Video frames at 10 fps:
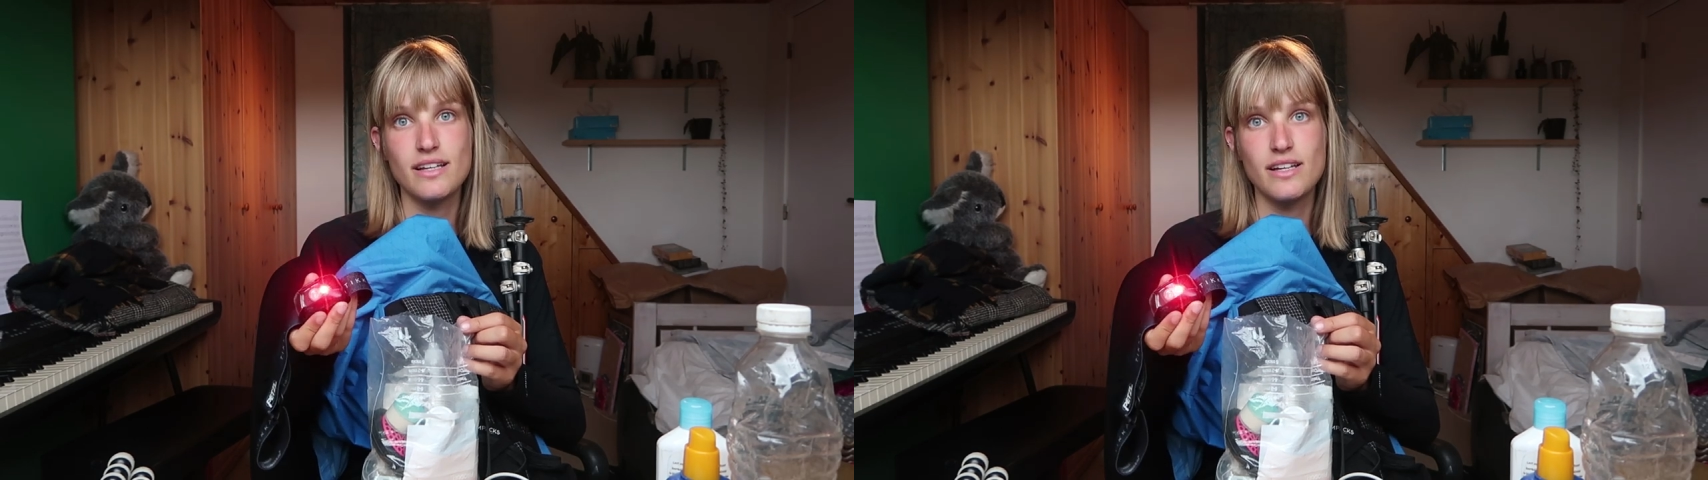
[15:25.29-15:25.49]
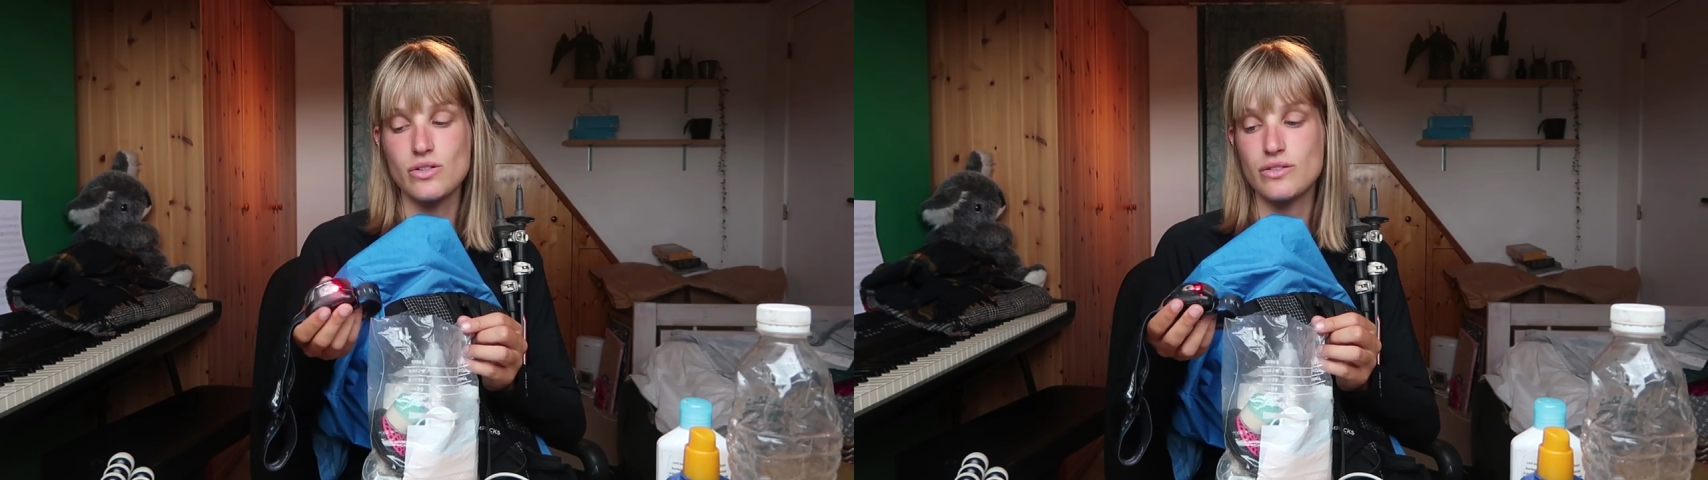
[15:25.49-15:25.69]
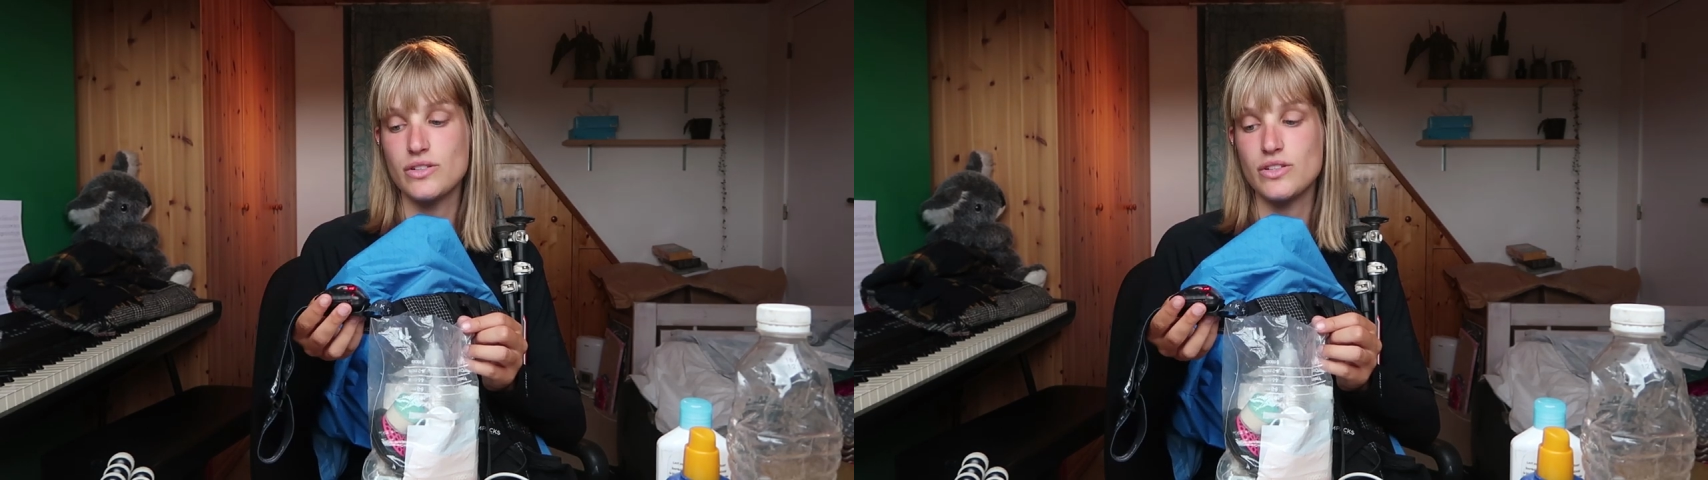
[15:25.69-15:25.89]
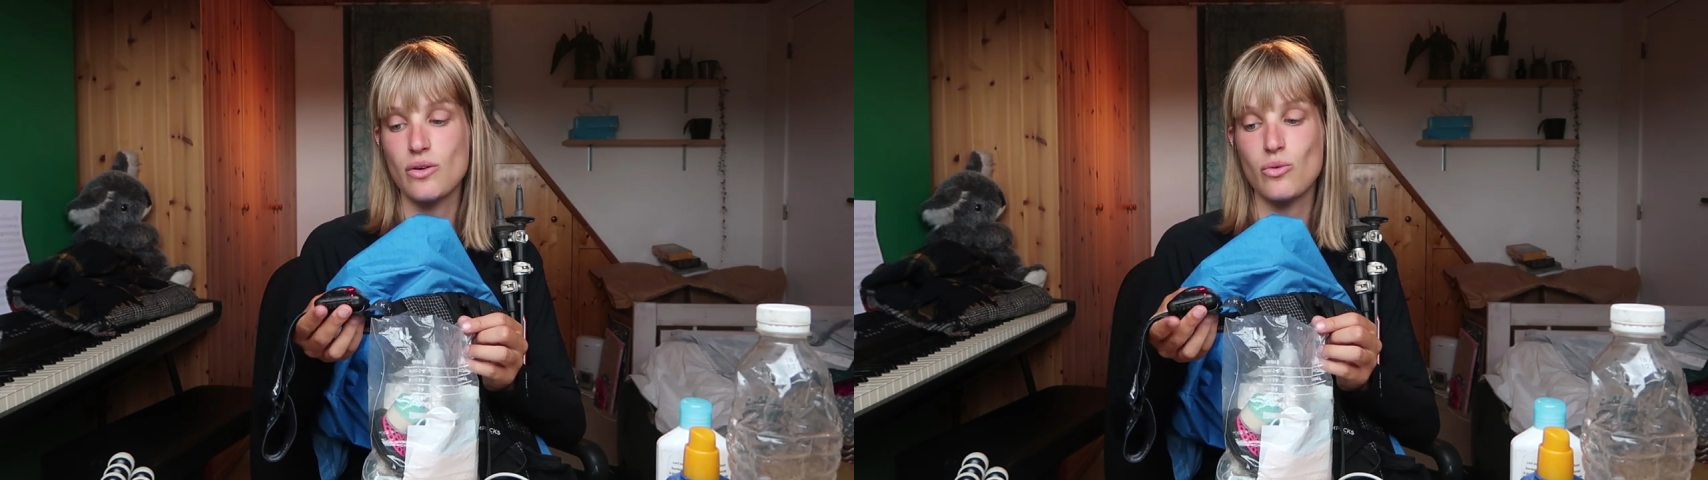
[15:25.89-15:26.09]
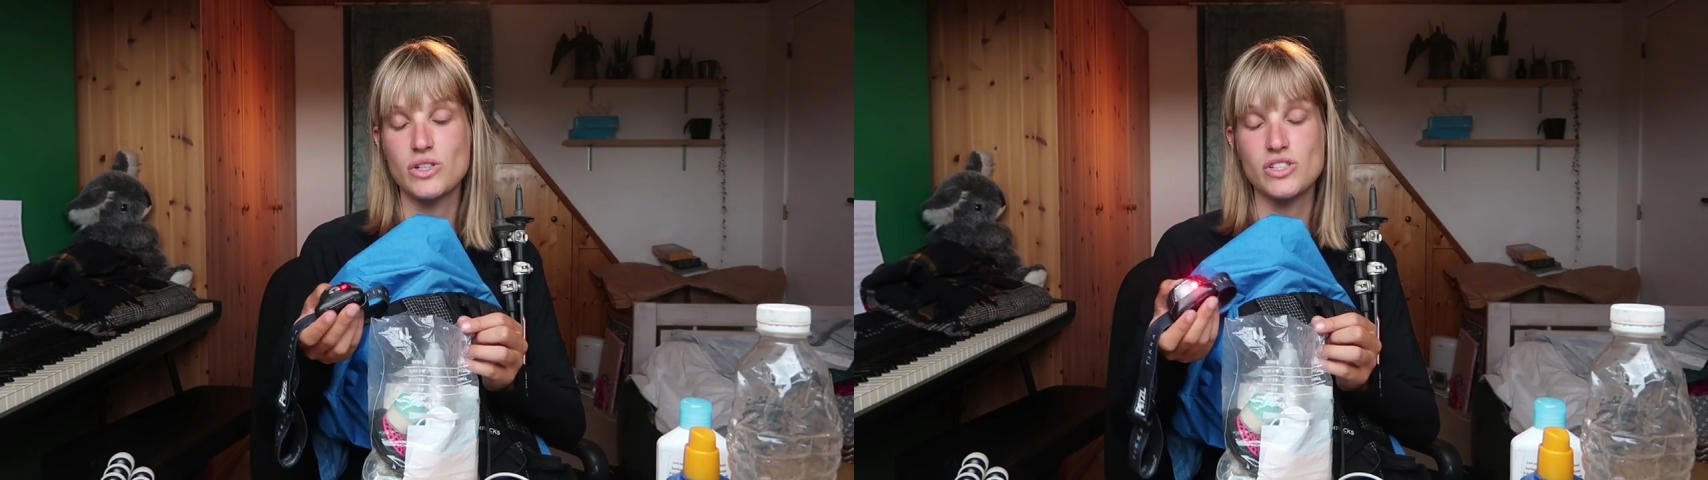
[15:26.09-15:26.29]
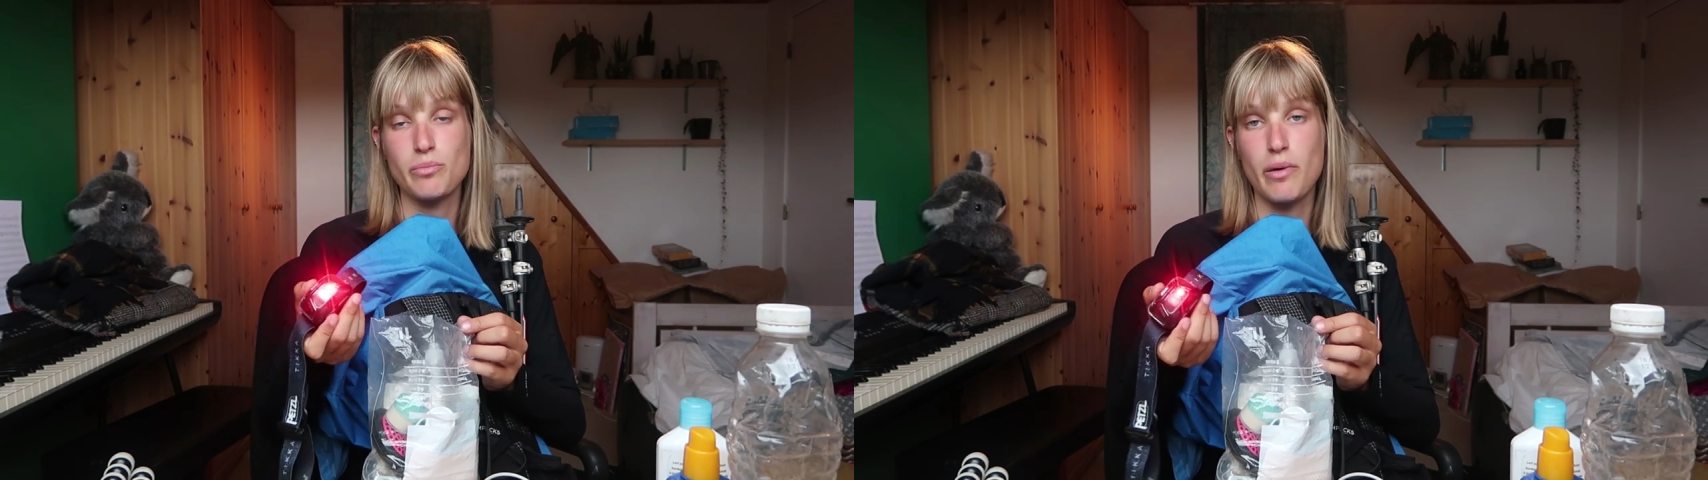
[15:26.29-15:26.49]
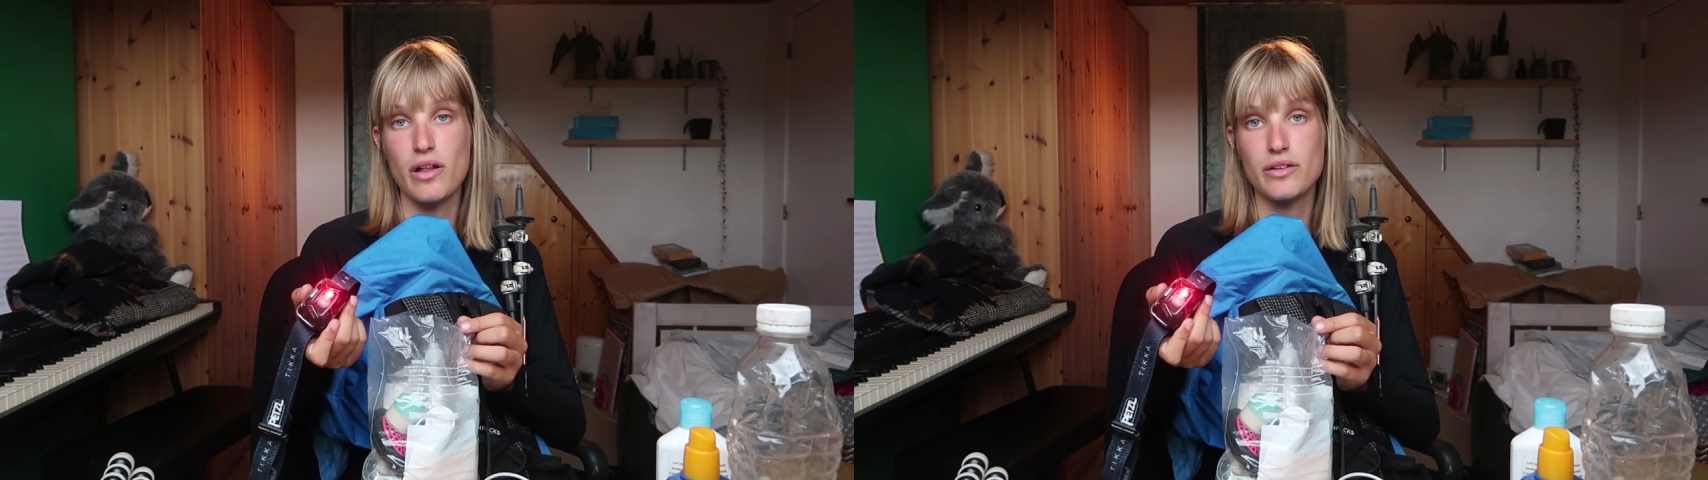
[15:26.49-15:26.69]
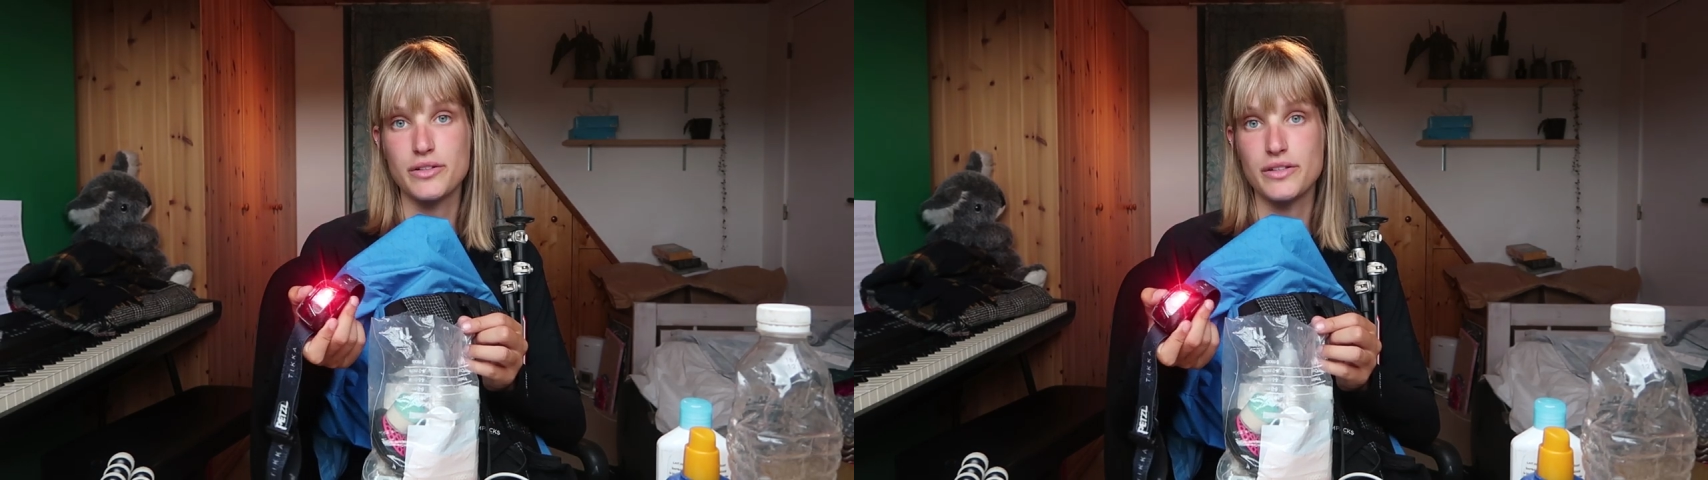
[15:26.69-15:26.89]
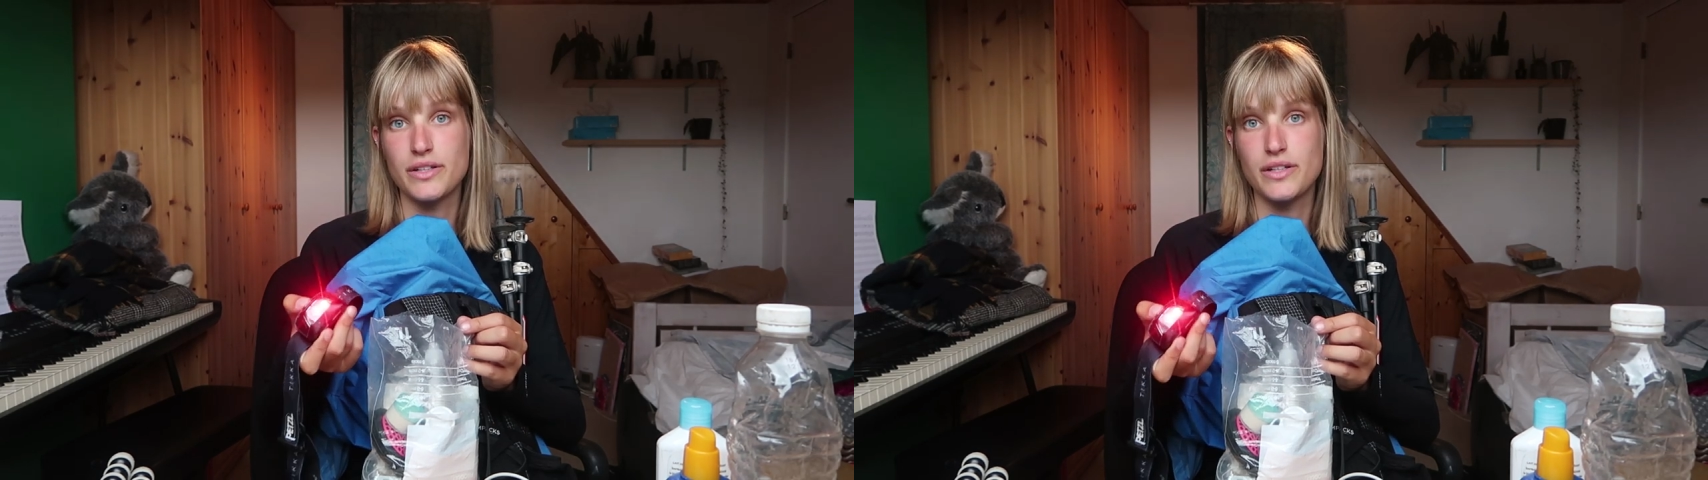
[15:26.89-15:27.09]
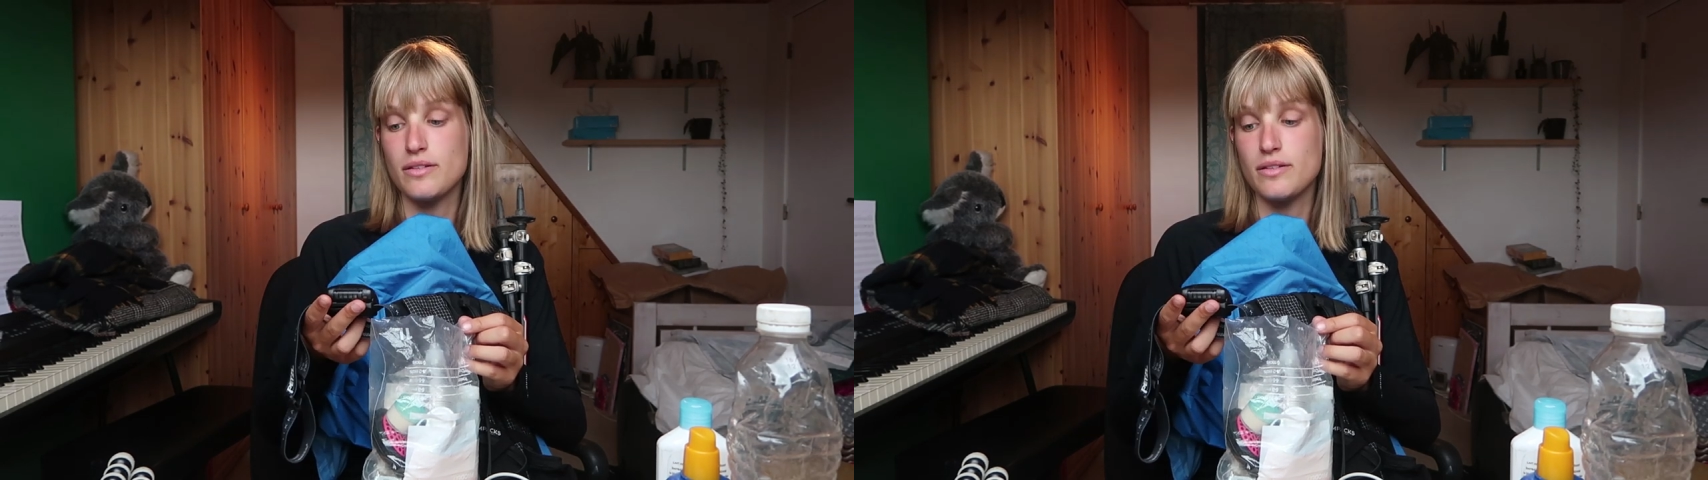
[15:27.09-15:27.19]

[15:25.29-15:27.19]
so if you don't want to bother